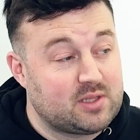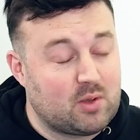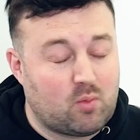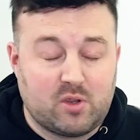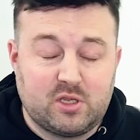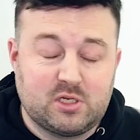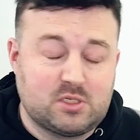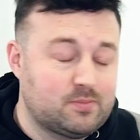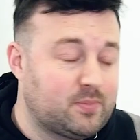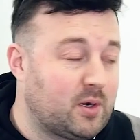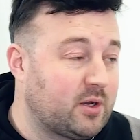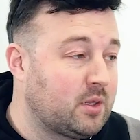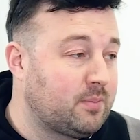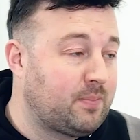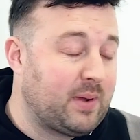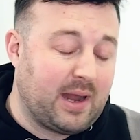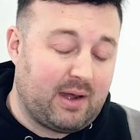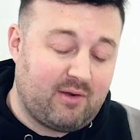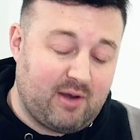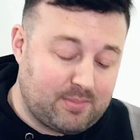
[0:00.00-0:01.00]
They want you to buy the
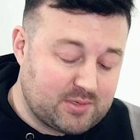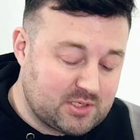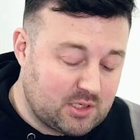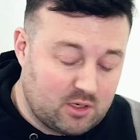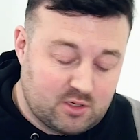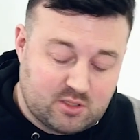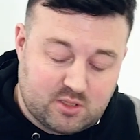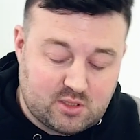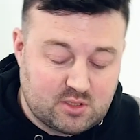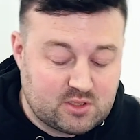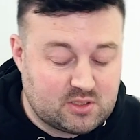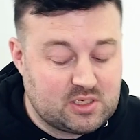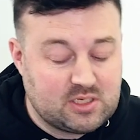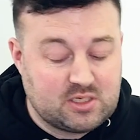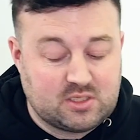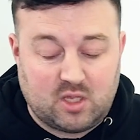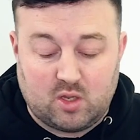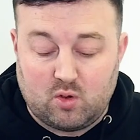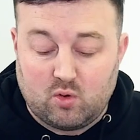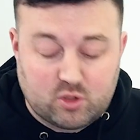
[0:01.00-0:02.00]
Power Apps
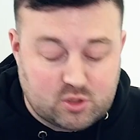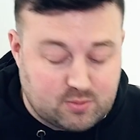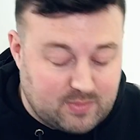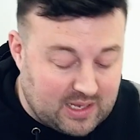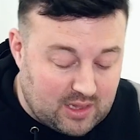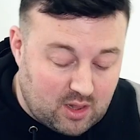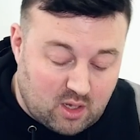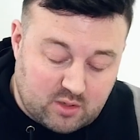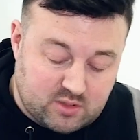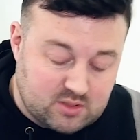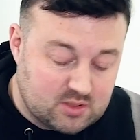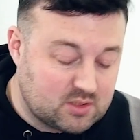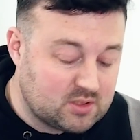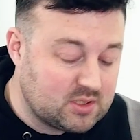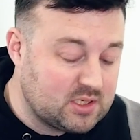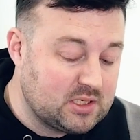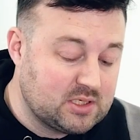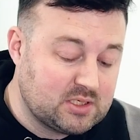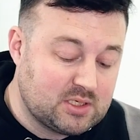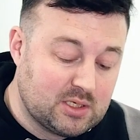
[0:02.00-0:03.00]
licenses, the Automate
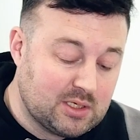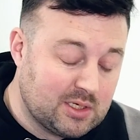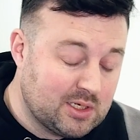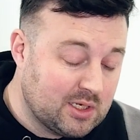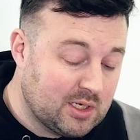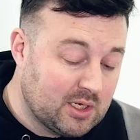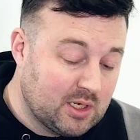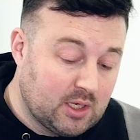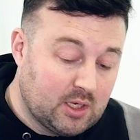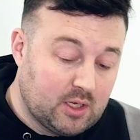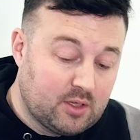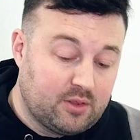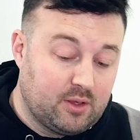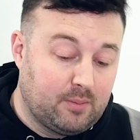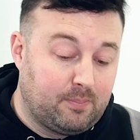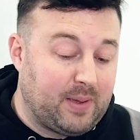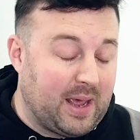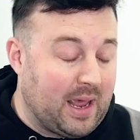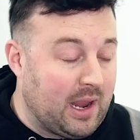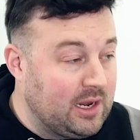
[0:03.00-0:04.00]
licenses, the
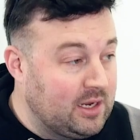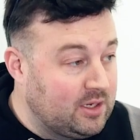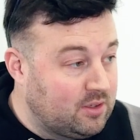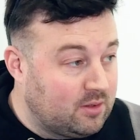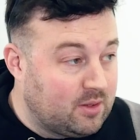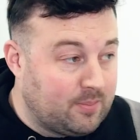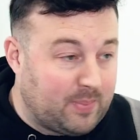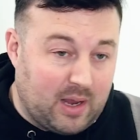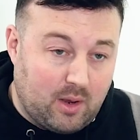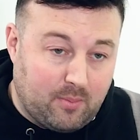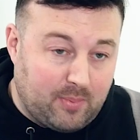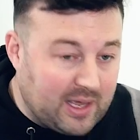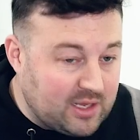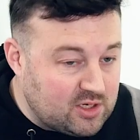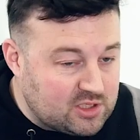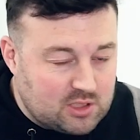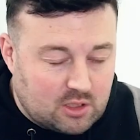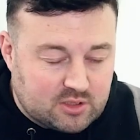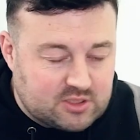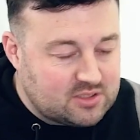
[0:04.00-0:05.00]
Power
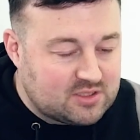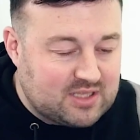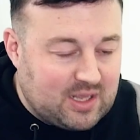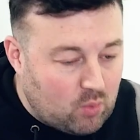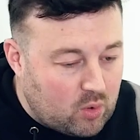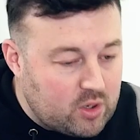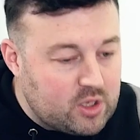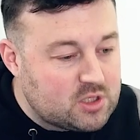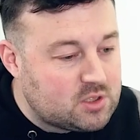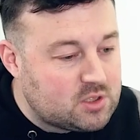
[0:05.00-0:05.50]
Pages license. They want